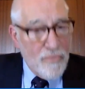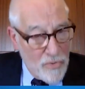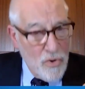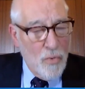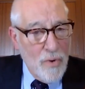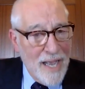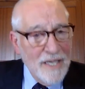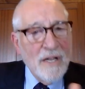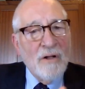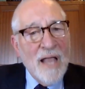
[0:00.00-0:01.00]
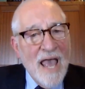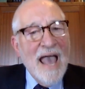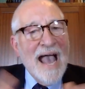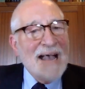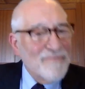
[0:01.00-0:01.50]
through. Now, you don't
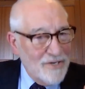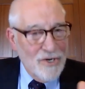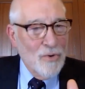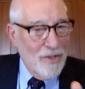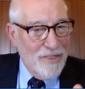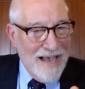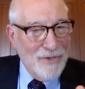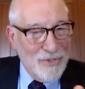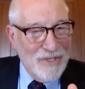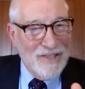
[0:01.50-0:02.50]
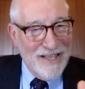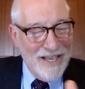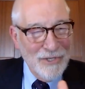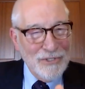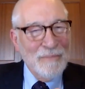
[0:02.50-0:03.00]
have to know 1,000
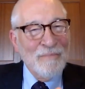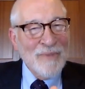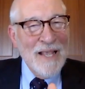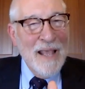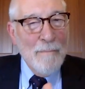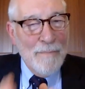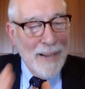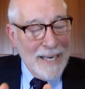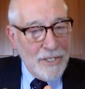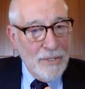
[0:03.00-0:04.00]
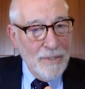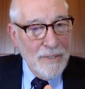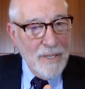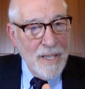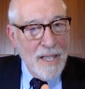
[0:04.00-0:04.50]
things, but
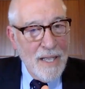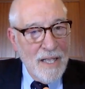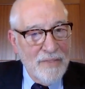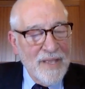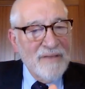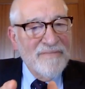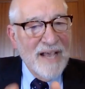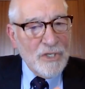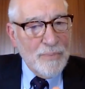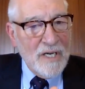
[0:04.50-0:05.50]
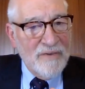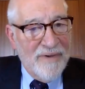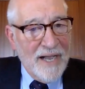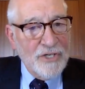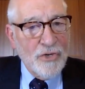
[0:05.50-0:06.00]
the investment
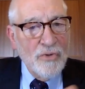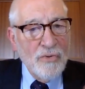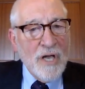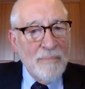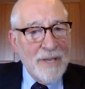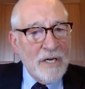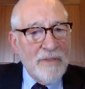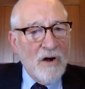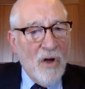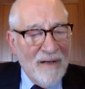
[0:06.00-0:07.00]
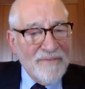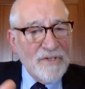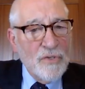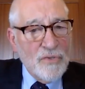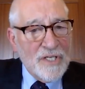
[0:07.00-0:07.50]
advisor, you come into their
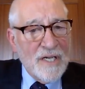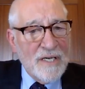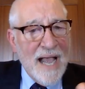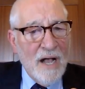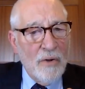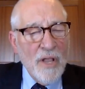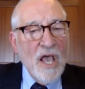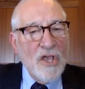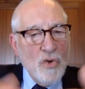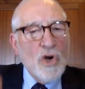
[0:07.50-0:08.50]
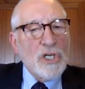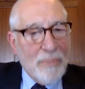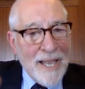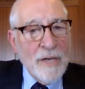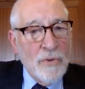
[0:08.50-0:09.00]
office, you sit down, you
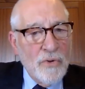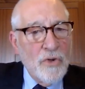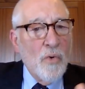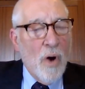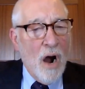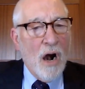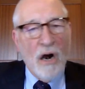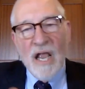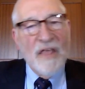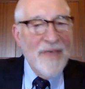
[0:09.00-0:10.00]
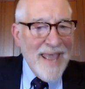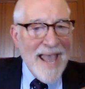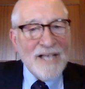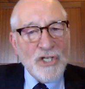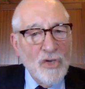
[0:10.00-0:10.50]
explain who you are, they
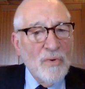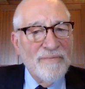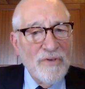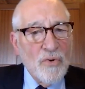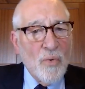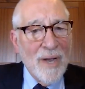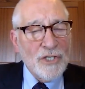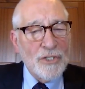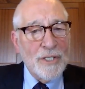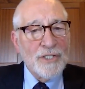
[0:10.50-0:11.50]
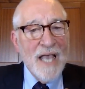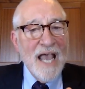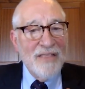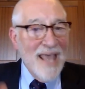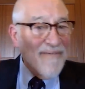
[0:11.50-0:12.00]
ask you a few questions.
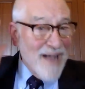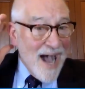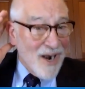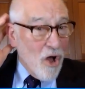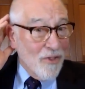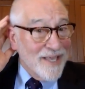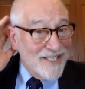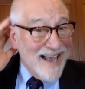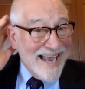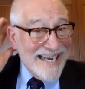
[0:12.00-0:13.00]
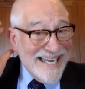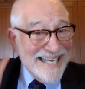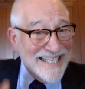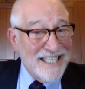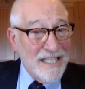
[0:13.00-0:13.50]
They've got all these
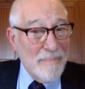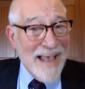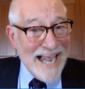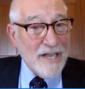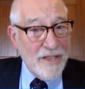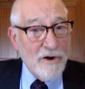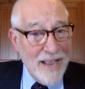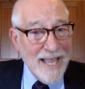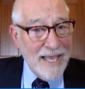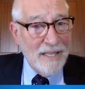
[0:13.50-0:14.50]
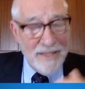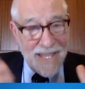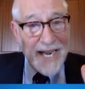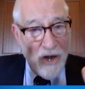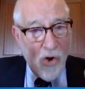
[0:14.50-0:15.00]
ideas in the back of their head that
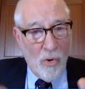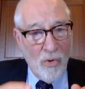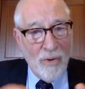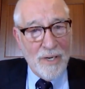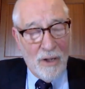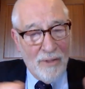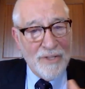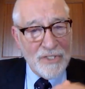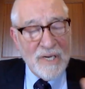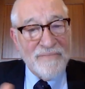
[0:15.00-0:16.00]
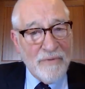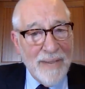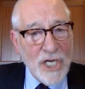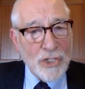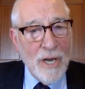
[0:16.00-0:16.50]
they know and all this
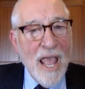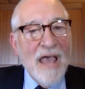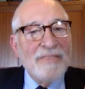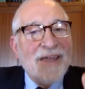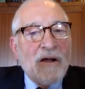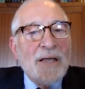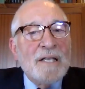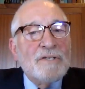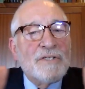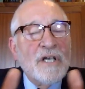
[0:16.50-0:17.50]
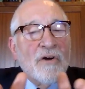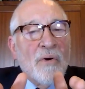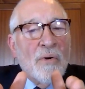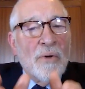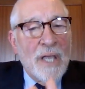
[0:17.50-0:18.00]
information. They're going to
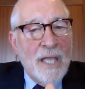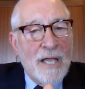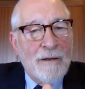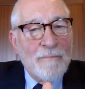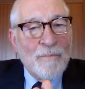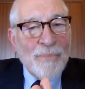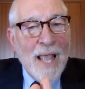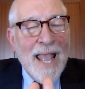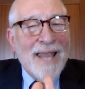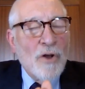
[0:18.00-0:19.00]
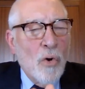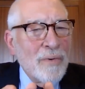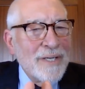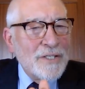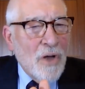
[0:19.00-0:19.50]
zero in and
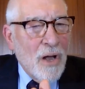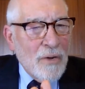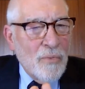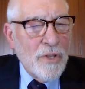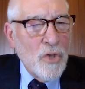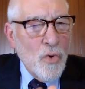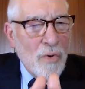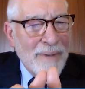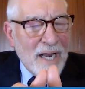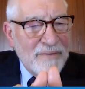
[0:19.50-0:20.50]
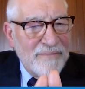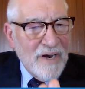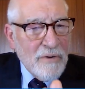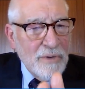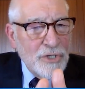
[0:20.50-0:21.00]
only talk with you about a
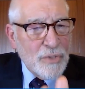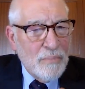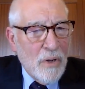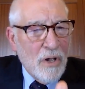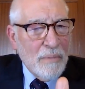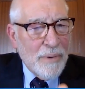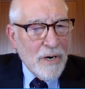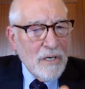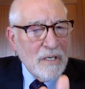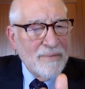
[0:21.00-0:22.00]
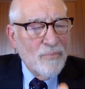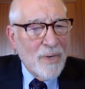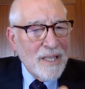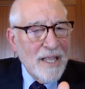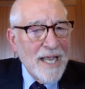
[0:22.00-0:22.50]
very small part of
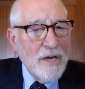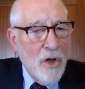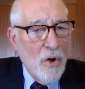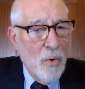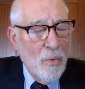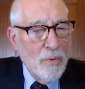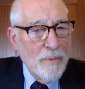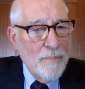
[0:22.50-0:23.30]
what they know